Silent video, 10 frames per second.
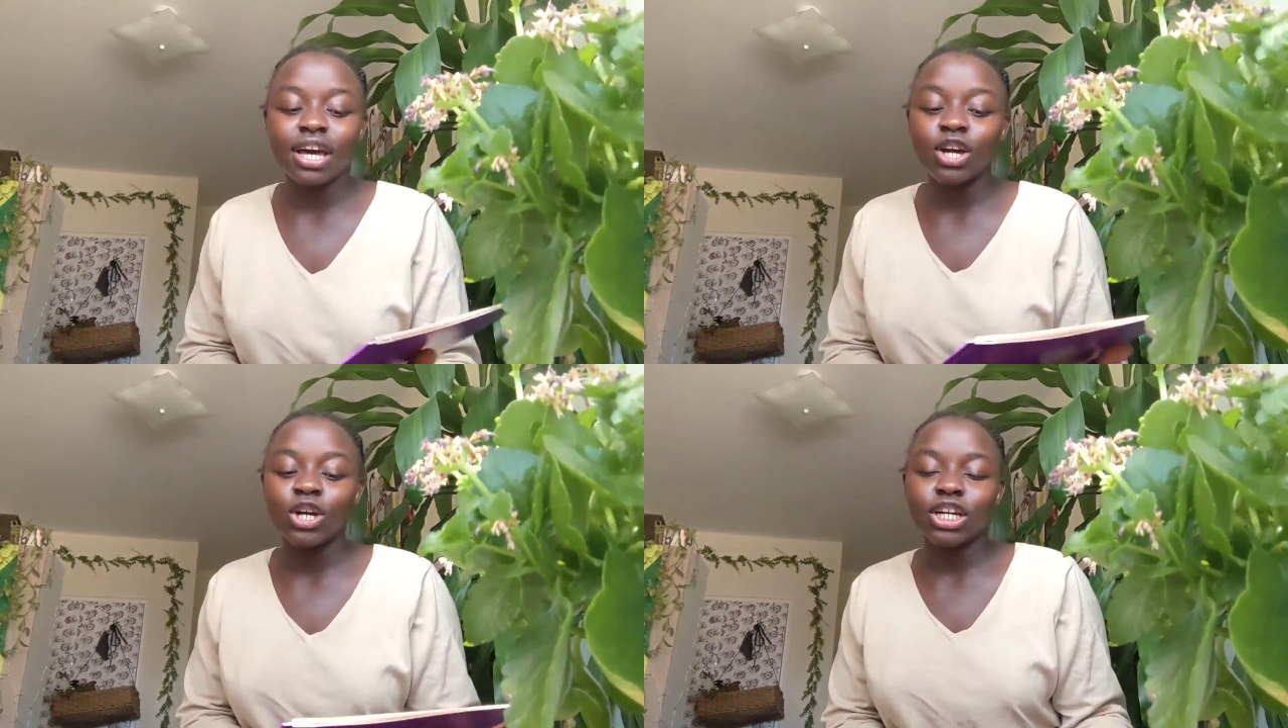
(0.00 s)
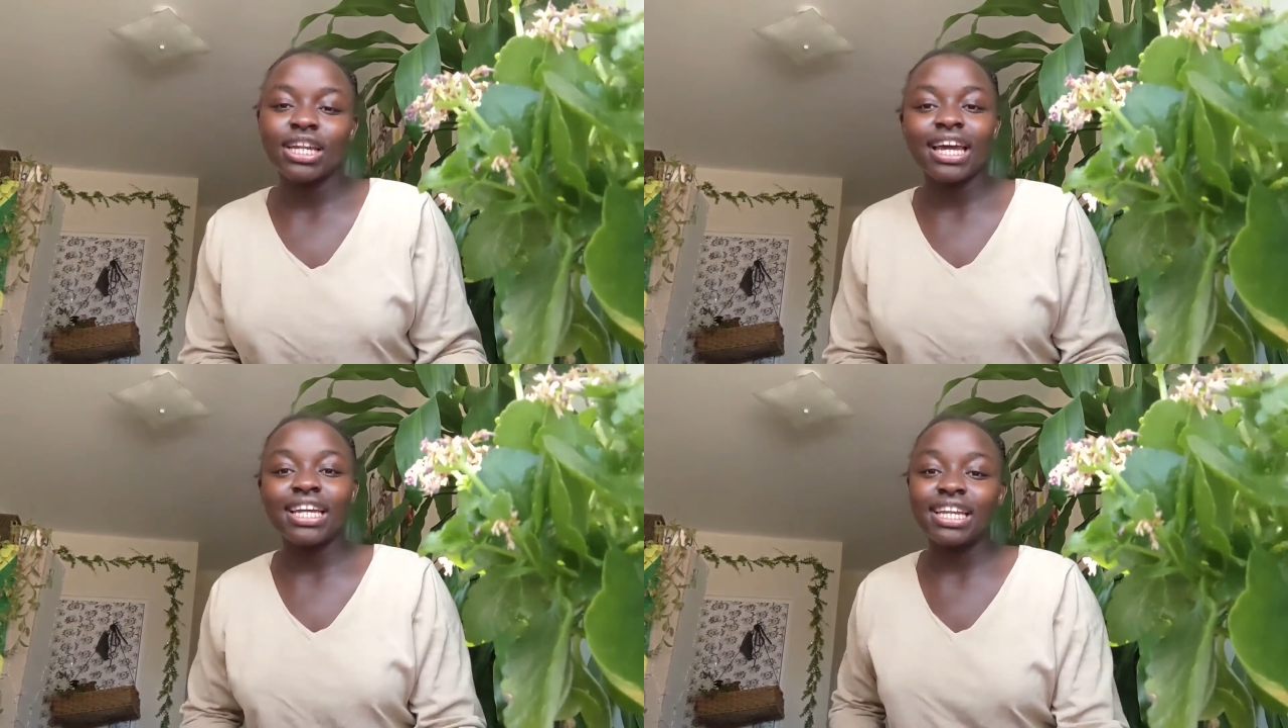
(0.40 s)
A good
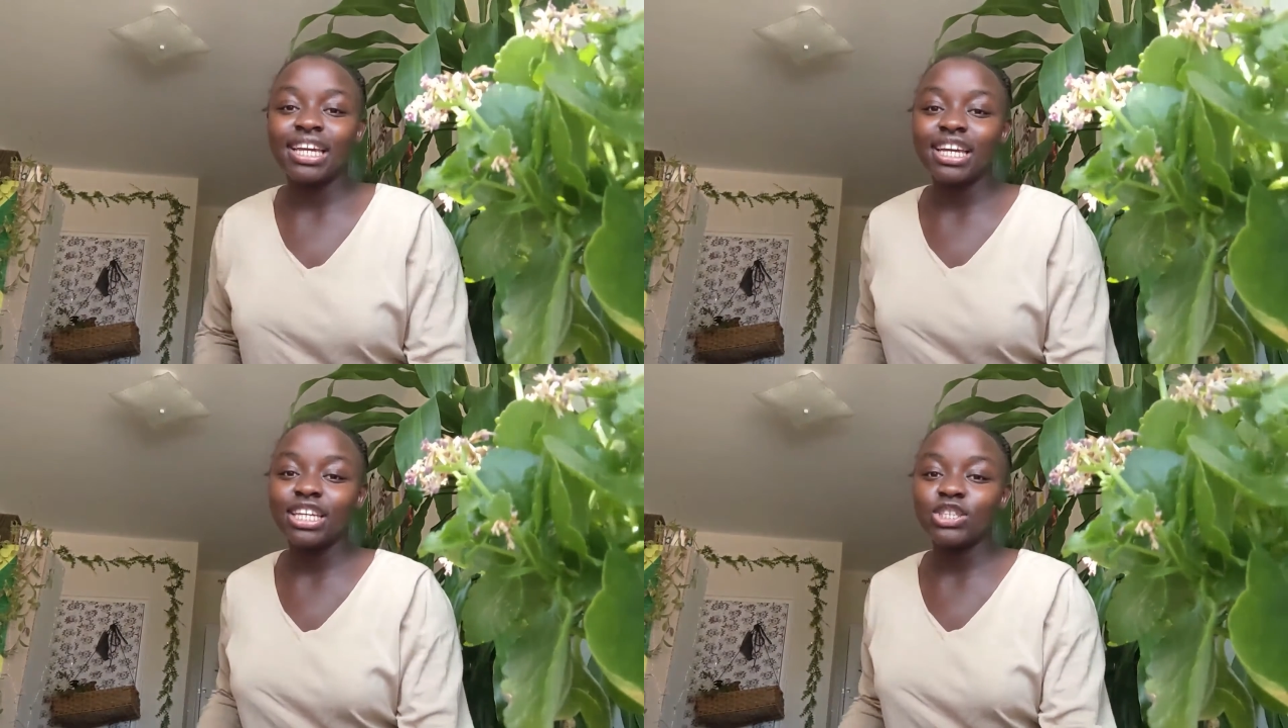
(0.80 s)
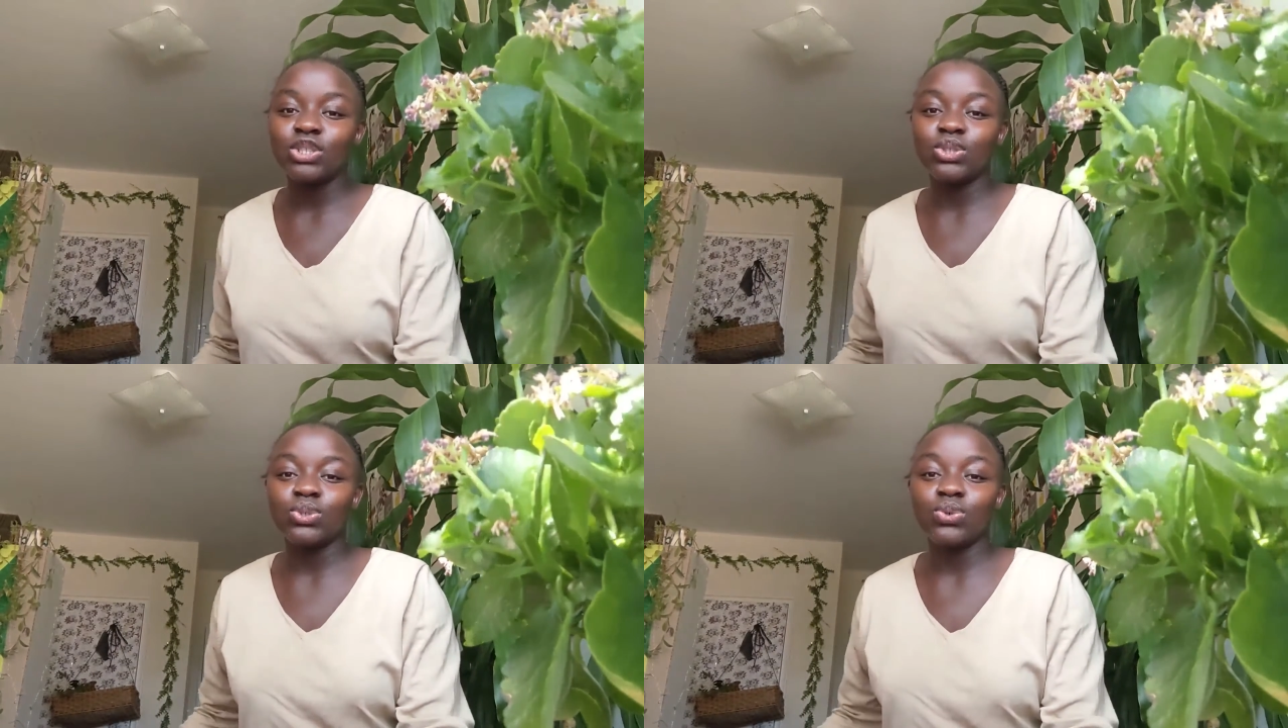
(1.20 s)
idea
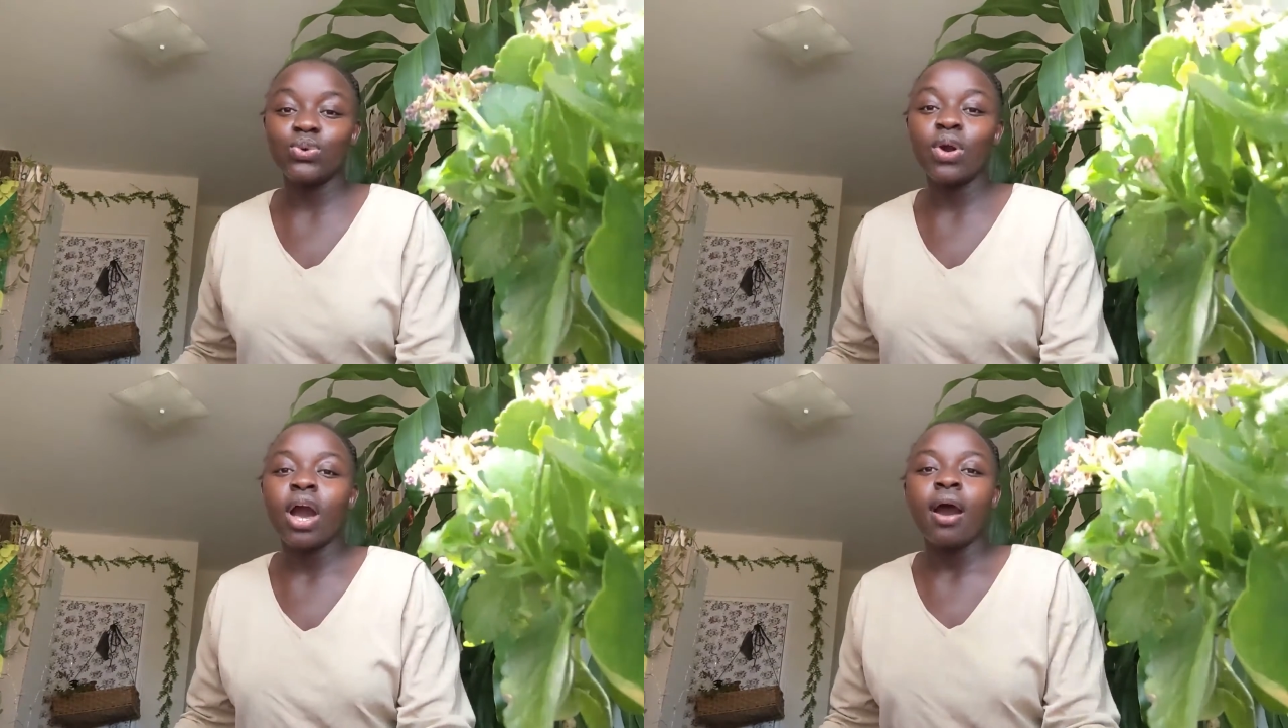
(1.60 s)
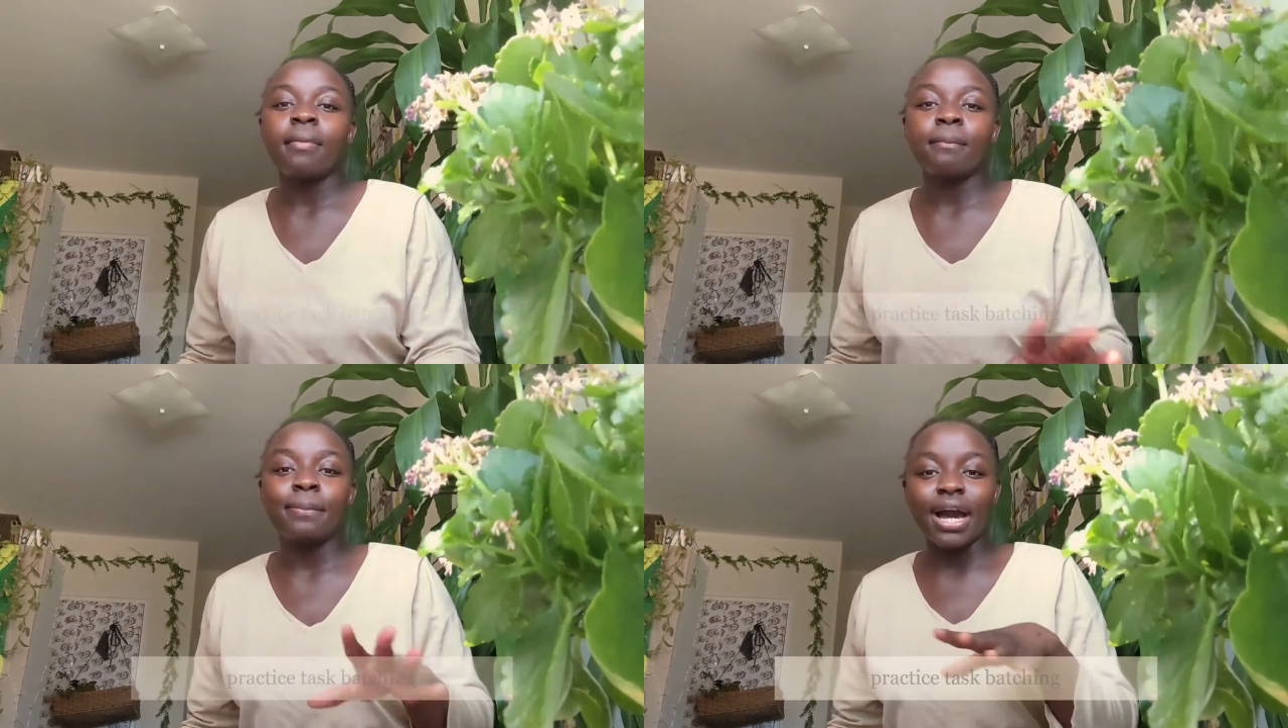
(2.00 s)
is to
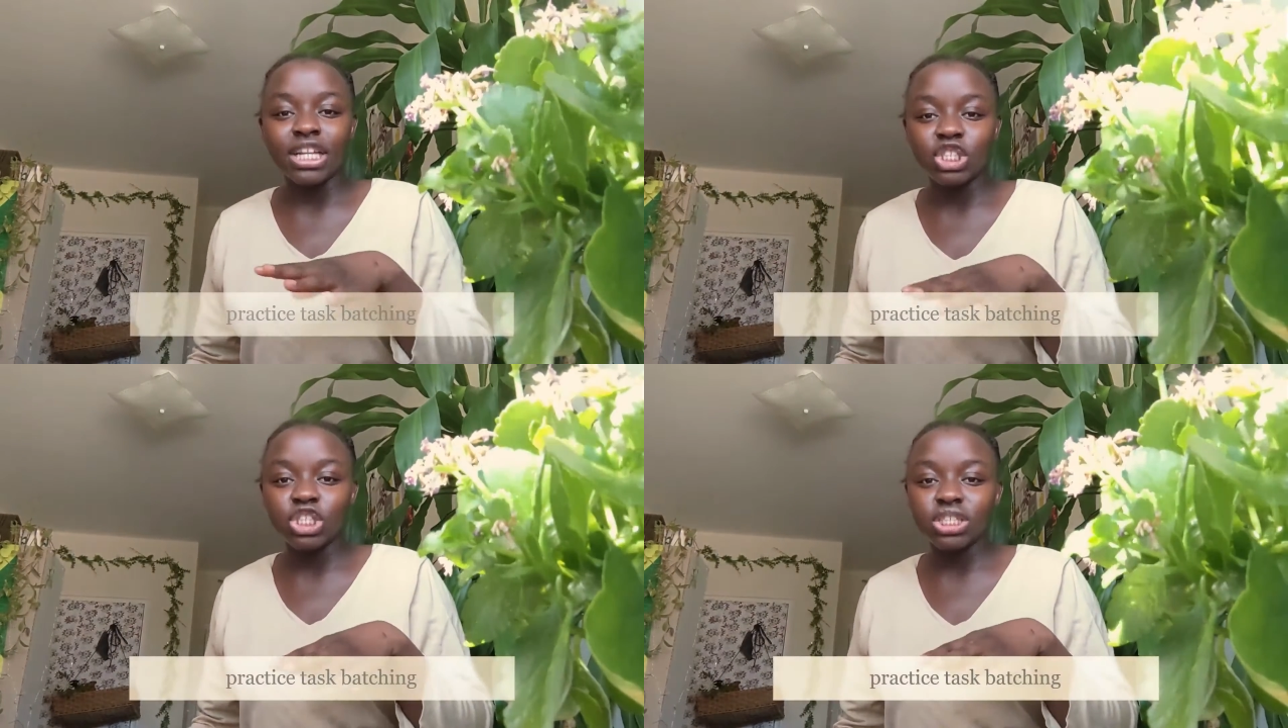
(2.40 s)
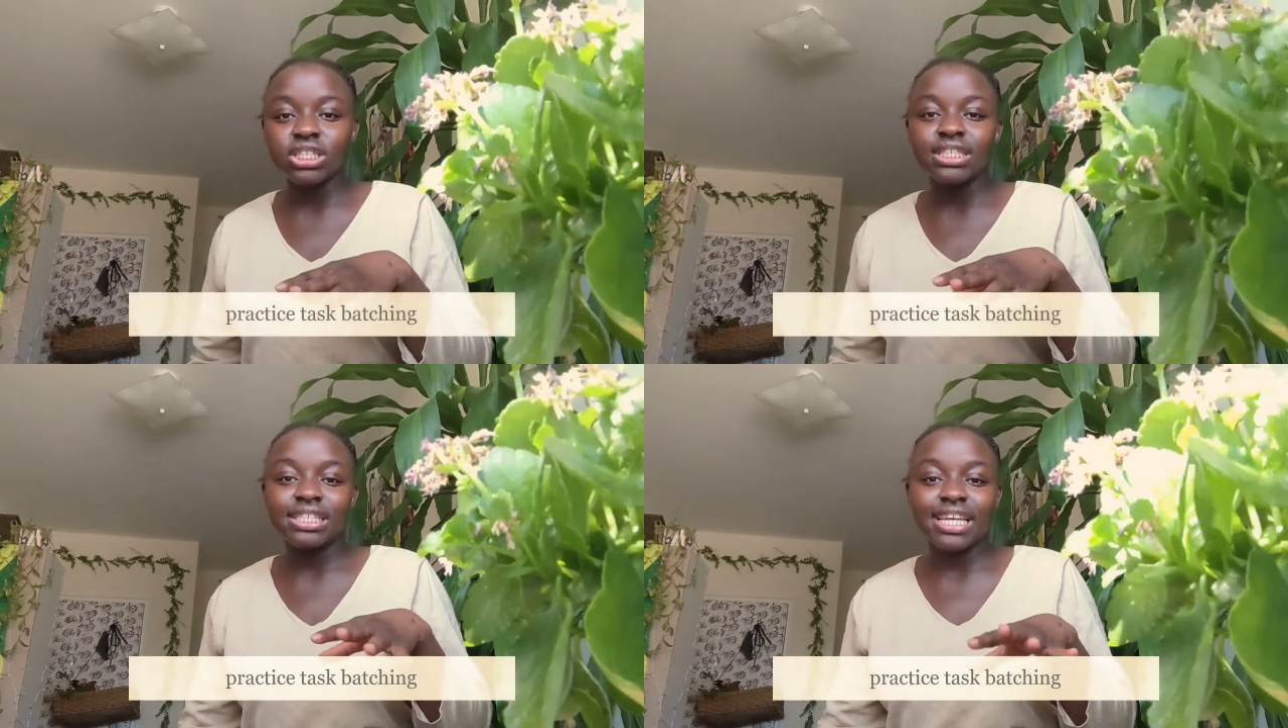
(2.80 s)
batch
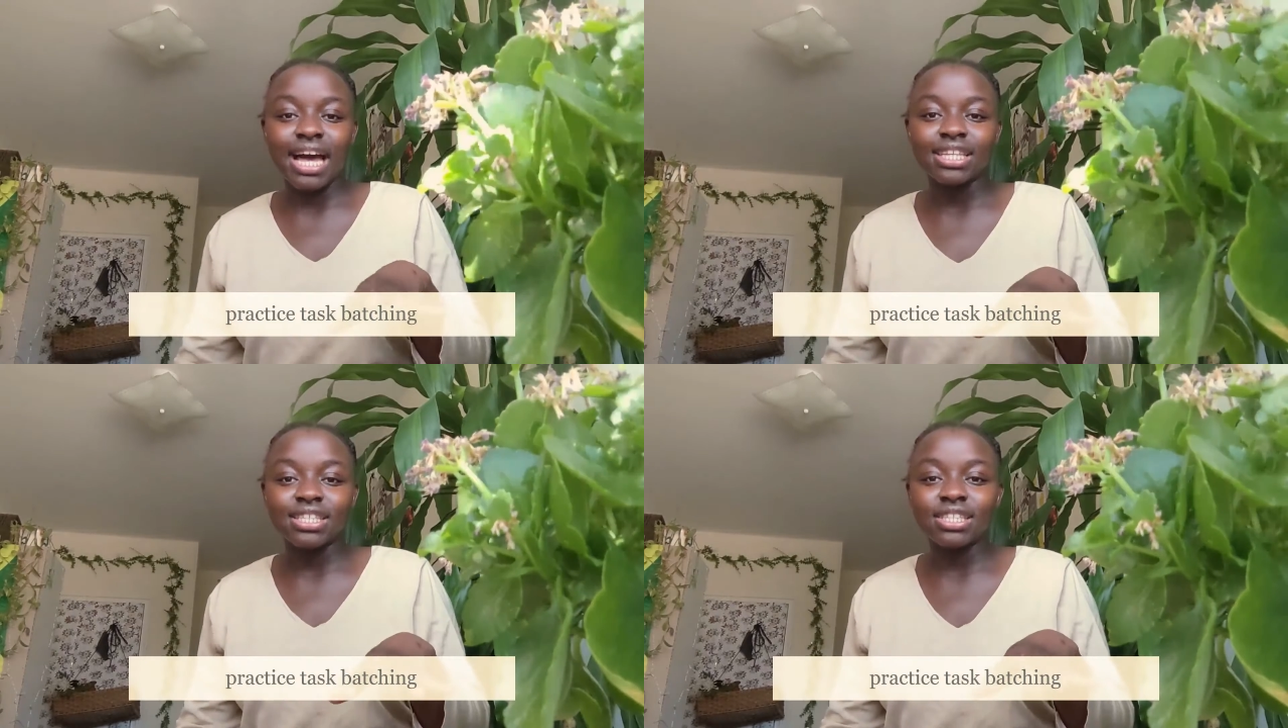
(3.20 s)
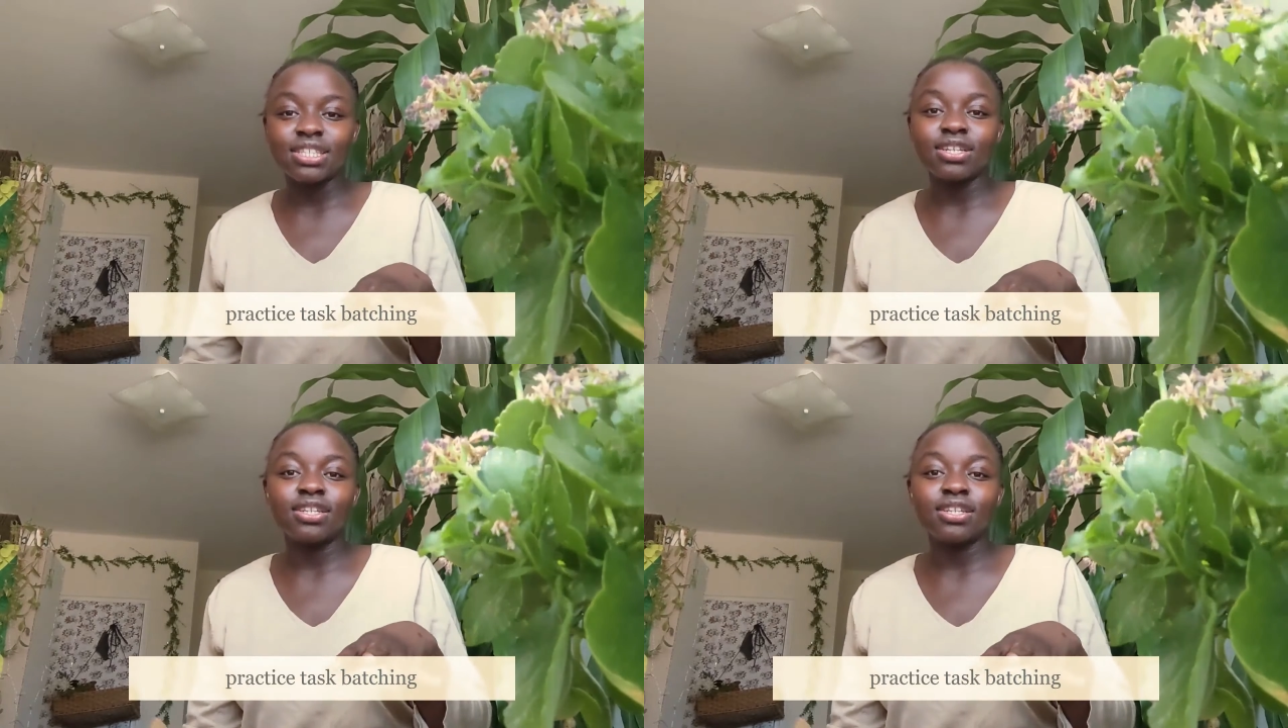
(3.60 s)
the tasks